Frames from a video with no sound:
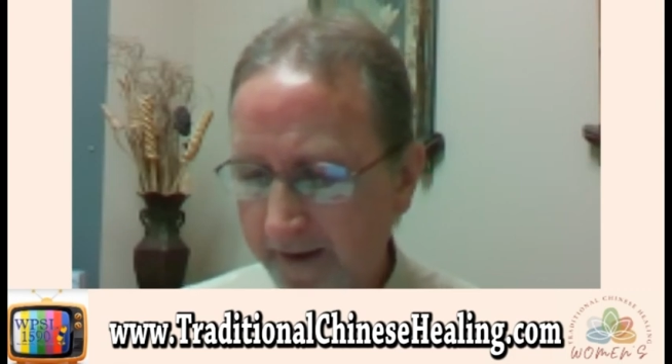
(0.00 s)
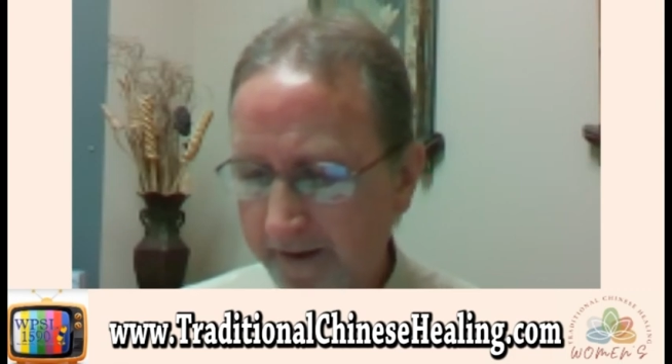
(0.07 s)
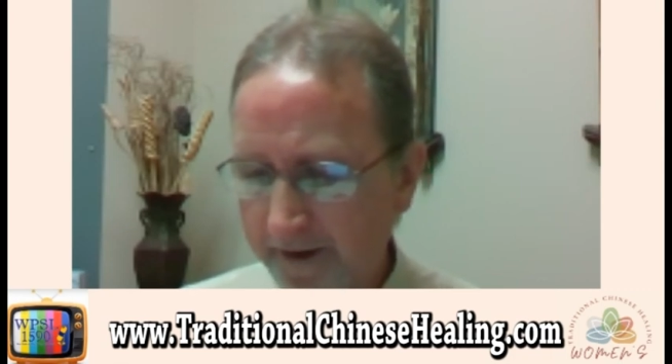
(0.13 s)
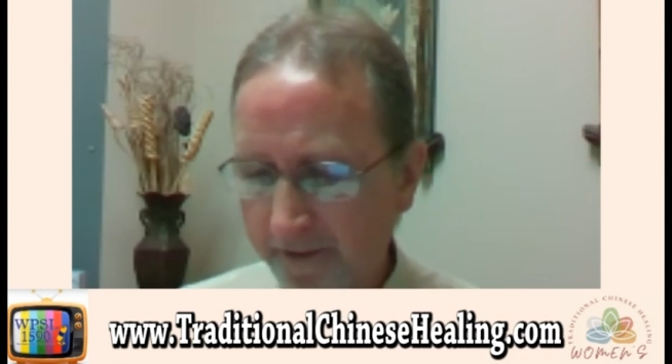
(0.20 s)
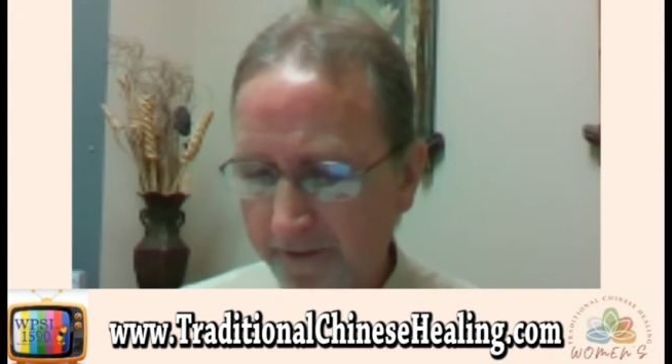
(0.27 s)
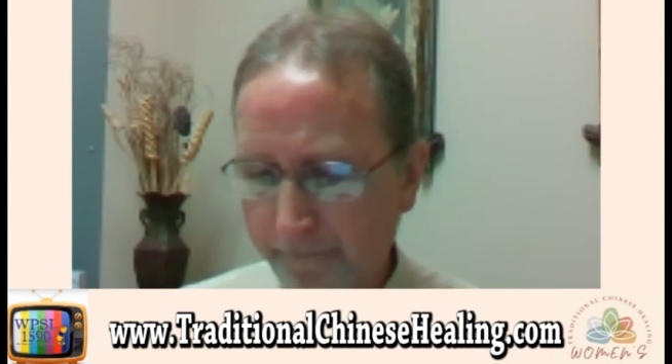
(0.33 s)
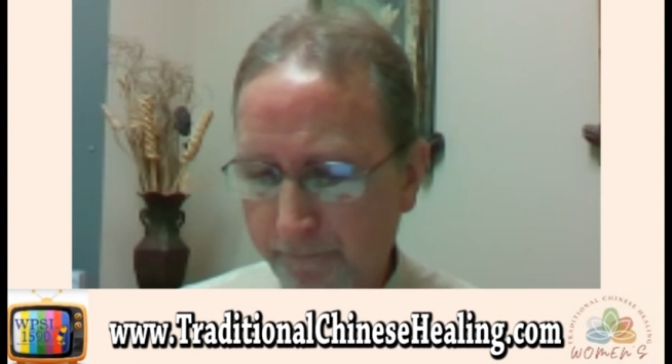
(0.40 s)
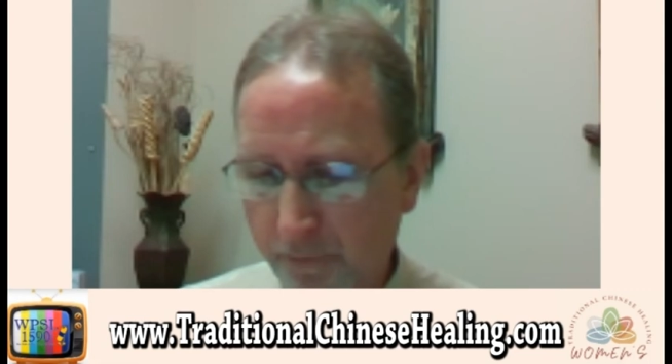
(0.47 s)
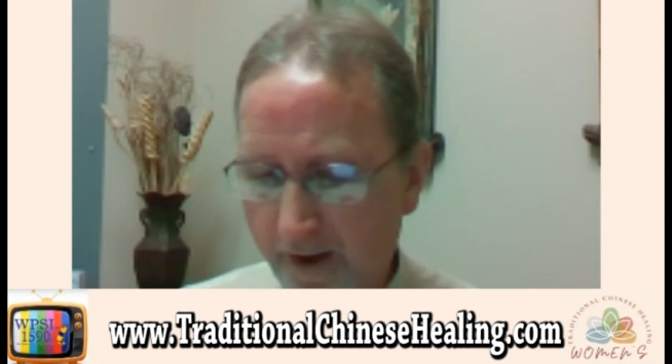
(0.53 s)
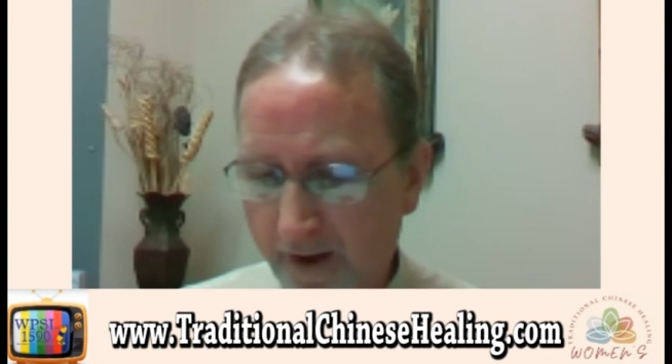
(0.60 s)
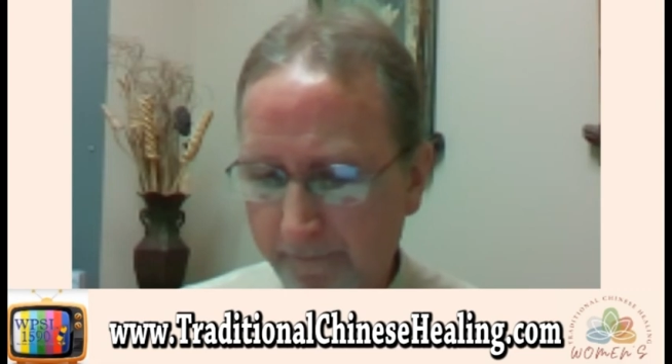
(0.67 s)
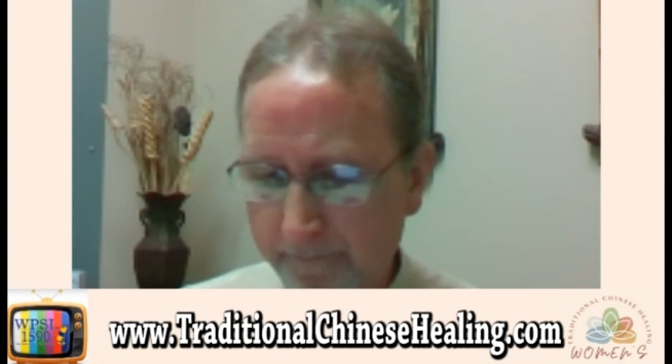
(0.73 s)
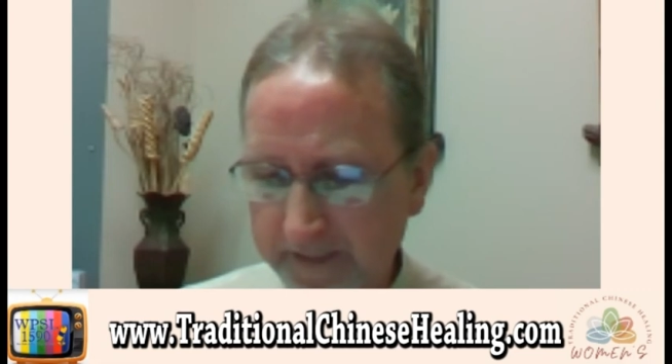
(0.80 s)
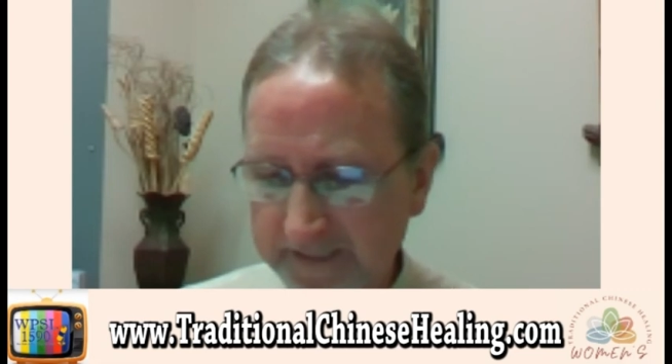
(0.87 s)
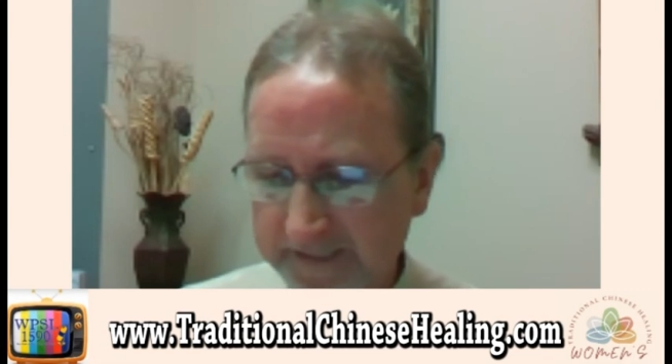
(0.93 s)
Another
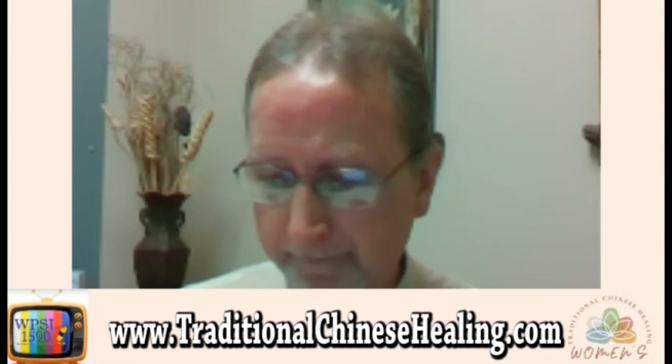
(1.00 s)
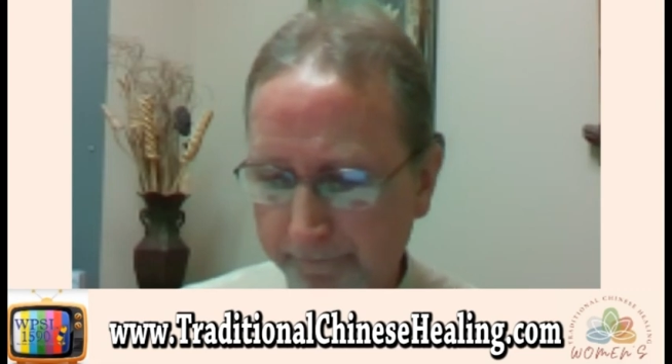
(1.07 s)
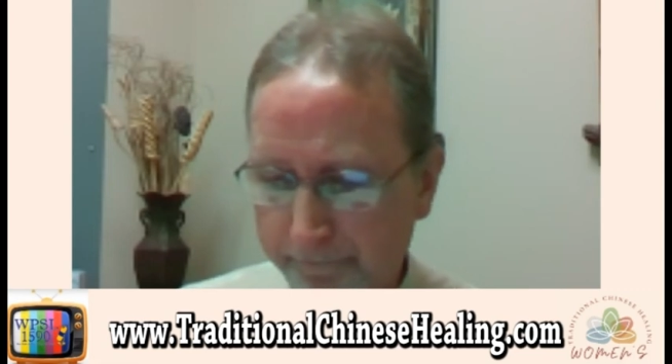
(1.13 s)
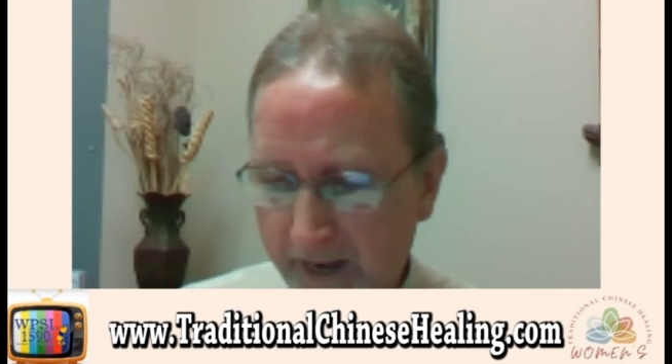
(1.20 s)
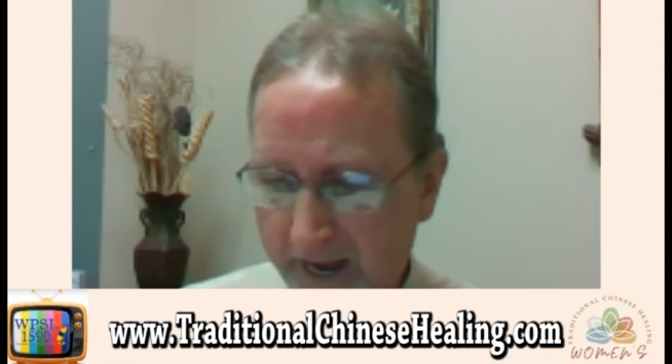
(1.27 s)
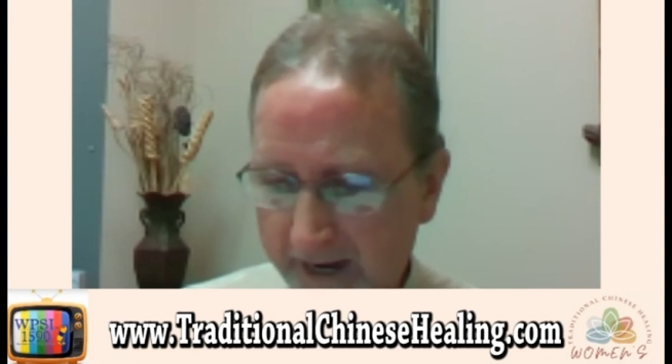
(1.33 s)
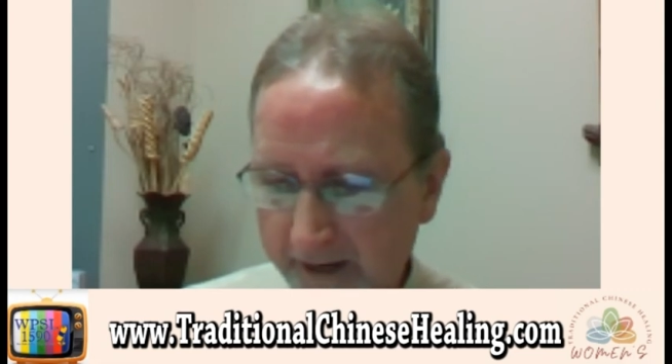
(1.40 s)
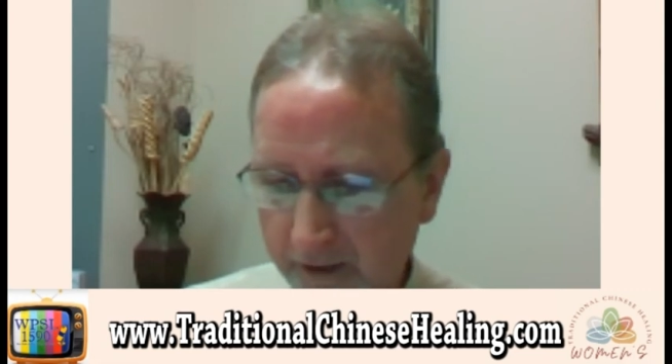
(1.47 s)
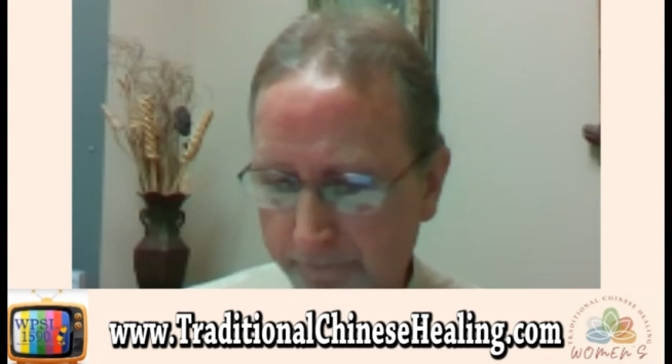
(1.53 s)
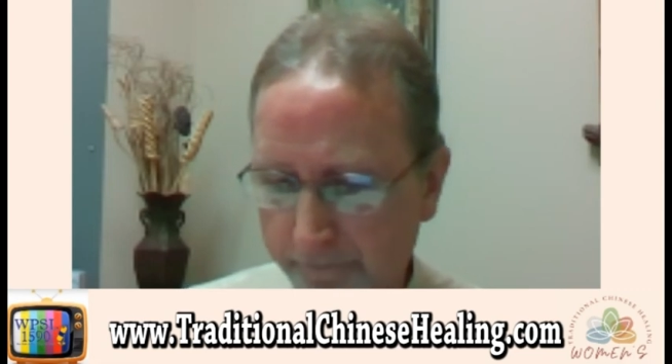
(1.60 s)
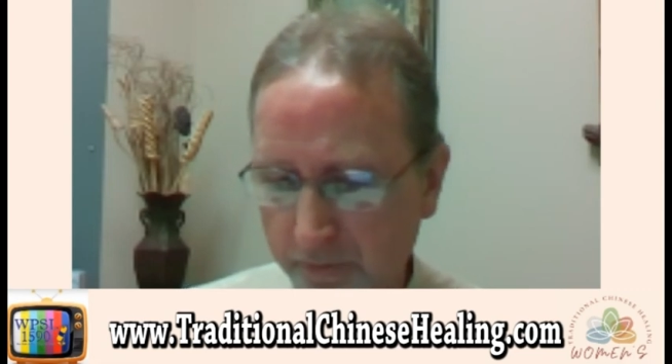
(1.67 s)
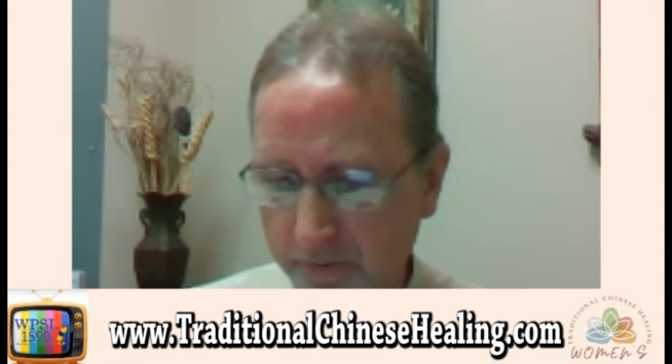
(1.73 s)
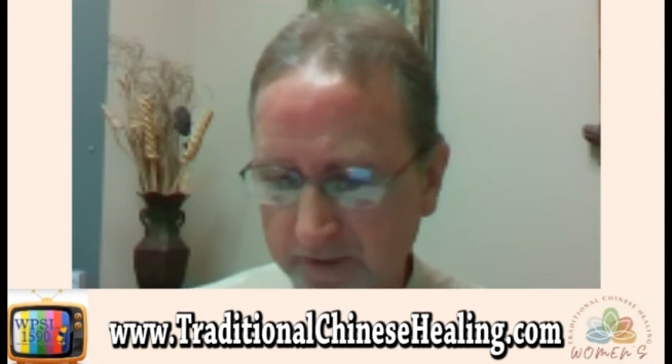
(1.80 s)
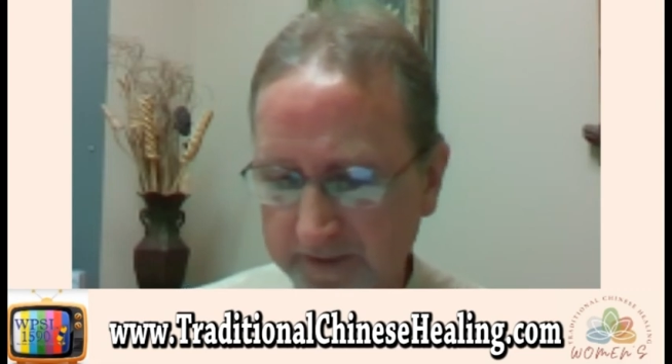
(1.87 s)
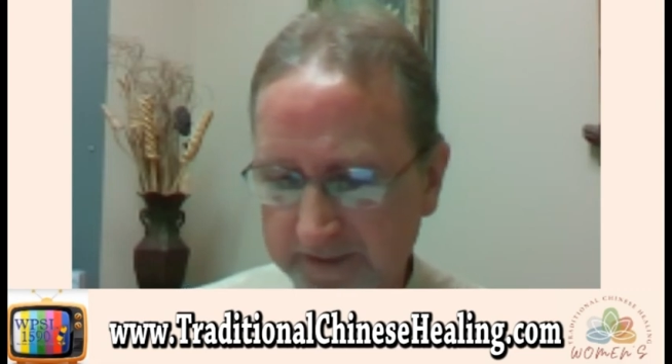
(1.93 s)
problem is the bile
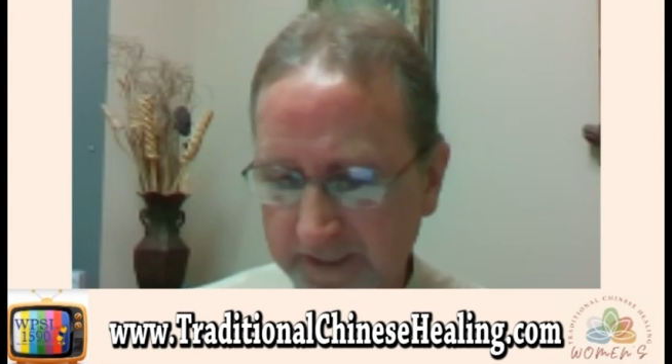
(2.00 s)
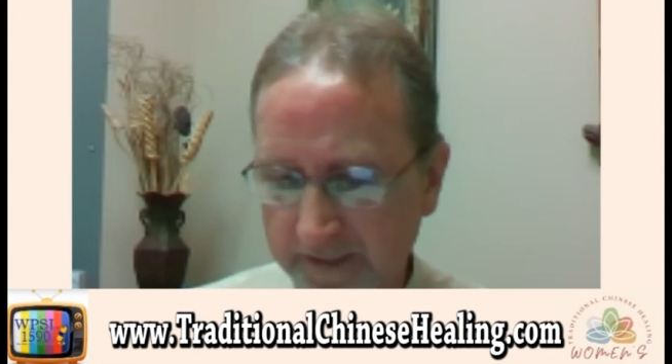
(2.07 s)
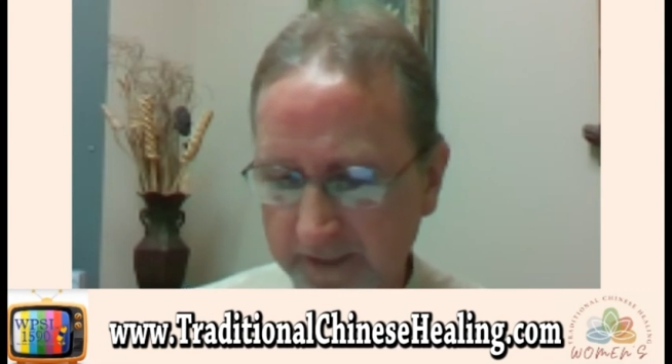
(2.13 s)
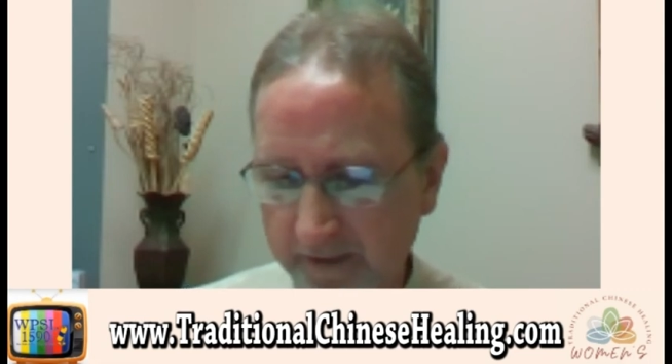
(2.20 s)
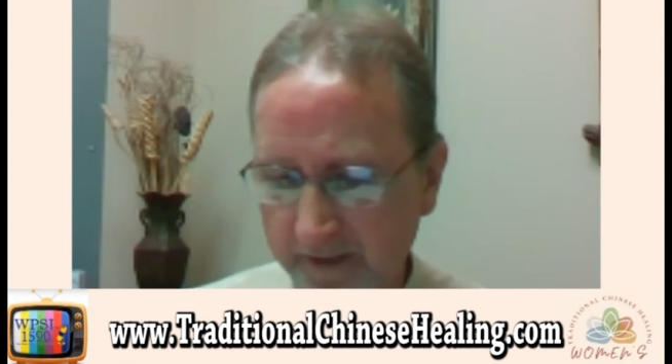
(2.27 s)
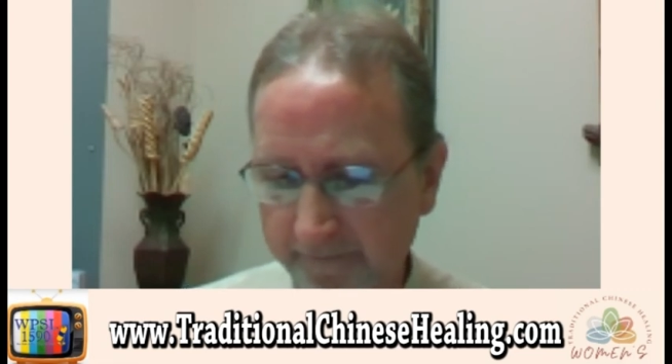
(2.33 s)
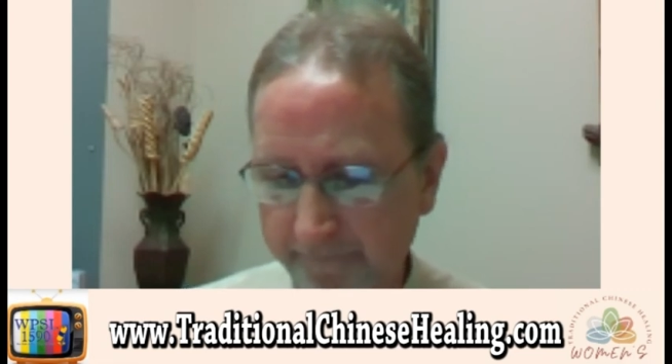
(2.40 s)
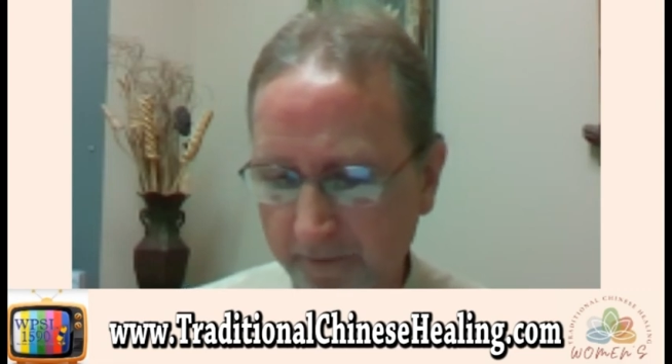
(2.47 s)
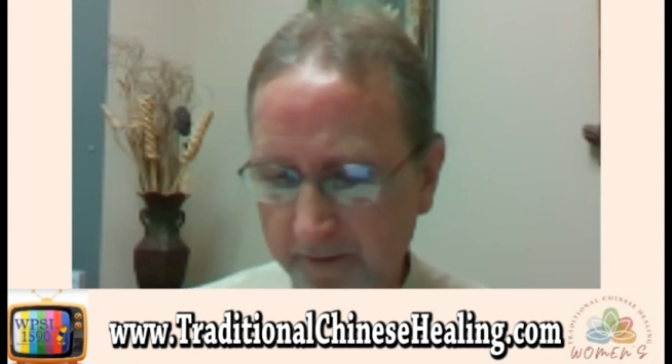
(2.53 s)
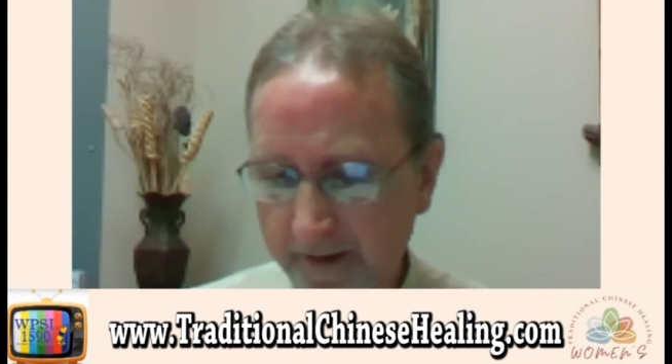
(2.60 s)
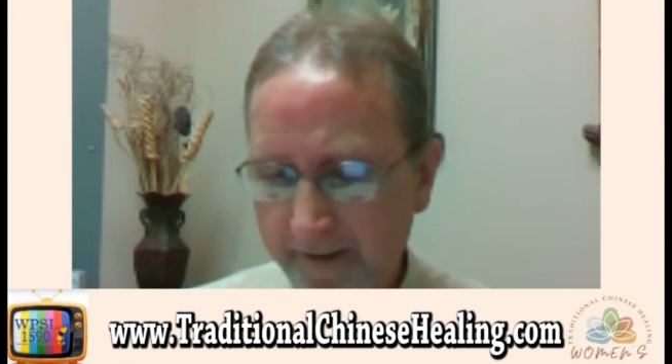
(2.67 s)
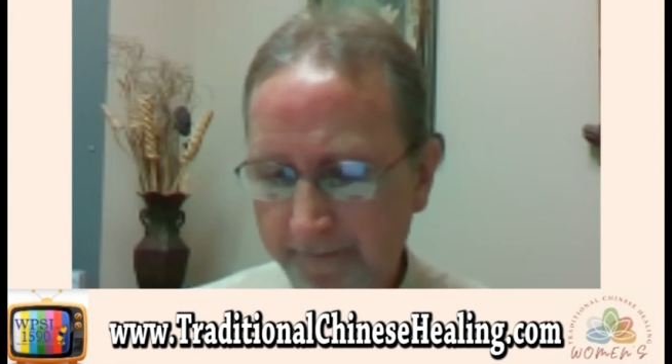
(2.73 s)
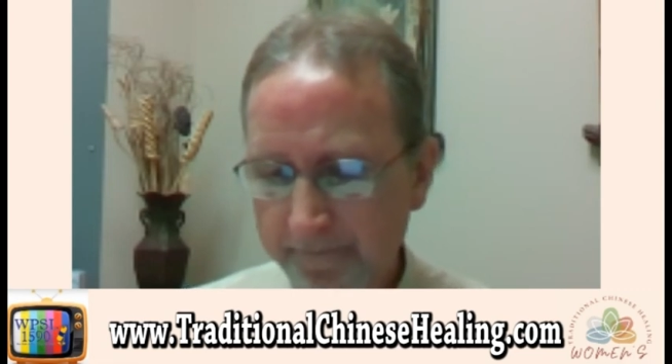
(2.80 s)
produced in the liver